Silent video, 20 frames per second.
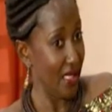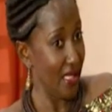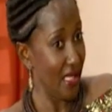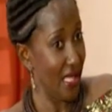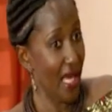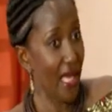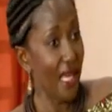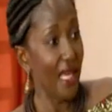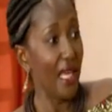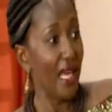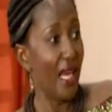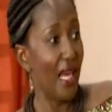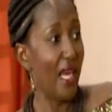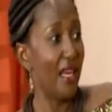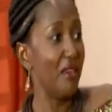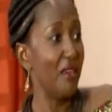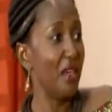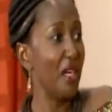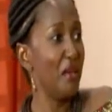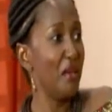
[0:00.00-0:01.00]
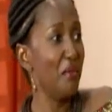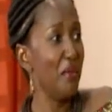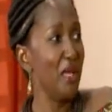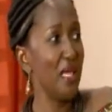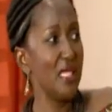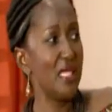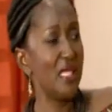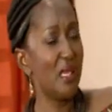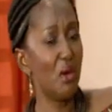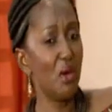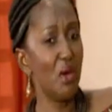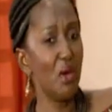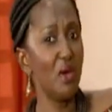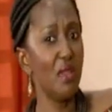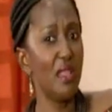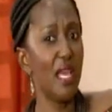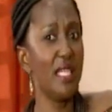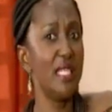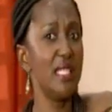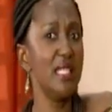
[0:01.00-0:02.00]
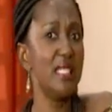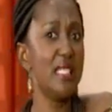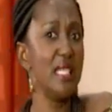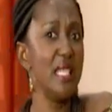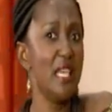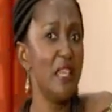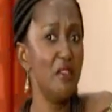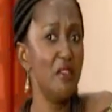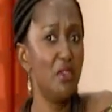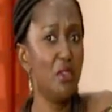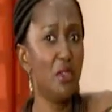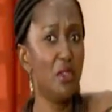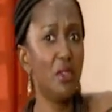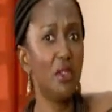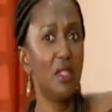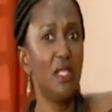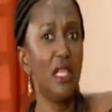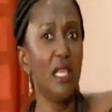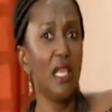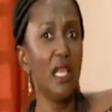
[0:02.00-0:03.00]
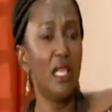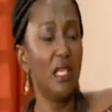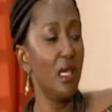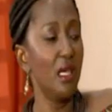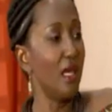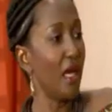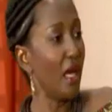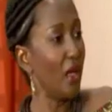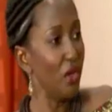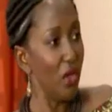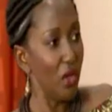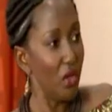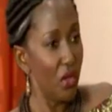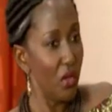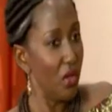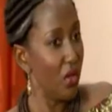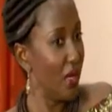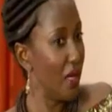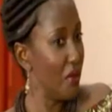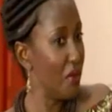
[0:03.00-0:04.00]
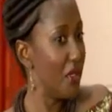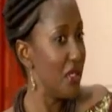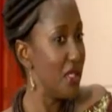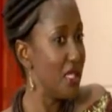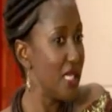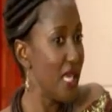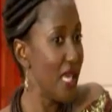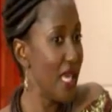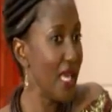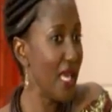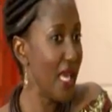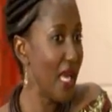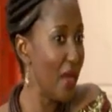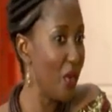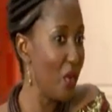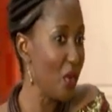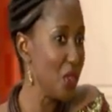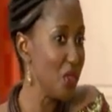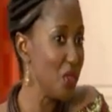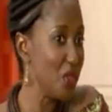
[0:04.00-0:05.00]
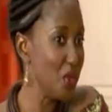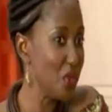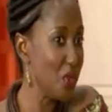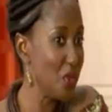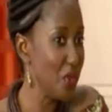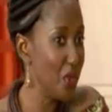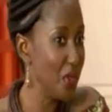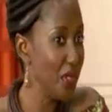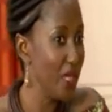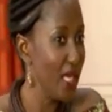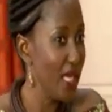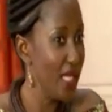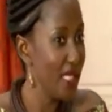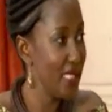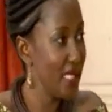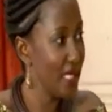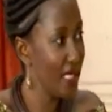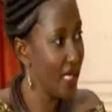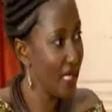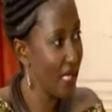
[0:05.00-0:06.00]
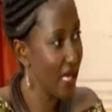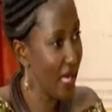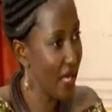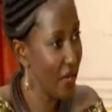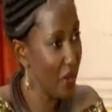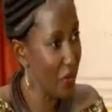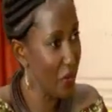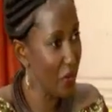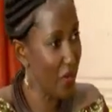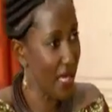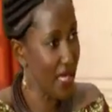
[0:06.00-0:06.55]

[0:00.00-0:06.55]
Yeah? I've heard men say, oh, that is evil. No, I'm not saying I want to take a guy who